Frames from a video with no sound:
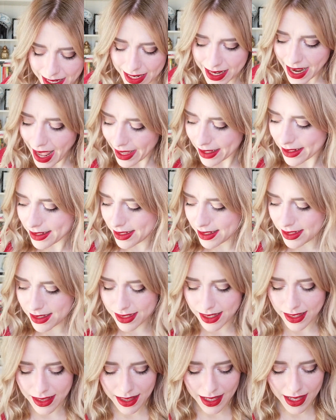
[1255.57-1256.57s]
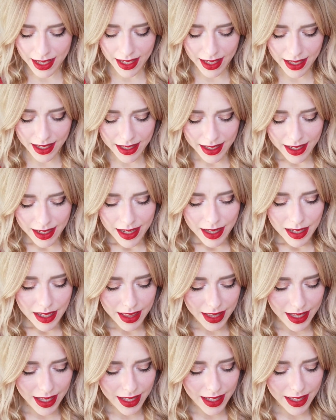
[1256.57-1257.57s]
Next, the
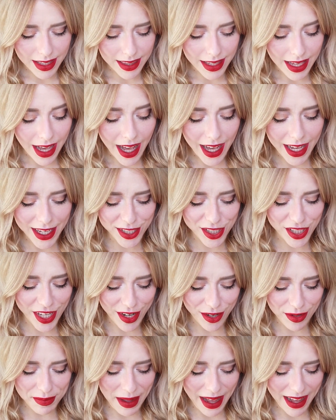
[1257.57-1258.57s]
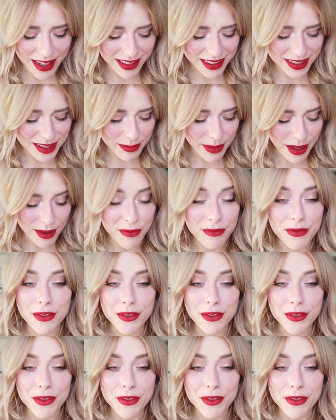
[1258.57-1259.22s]
the the eyeshadow palettes my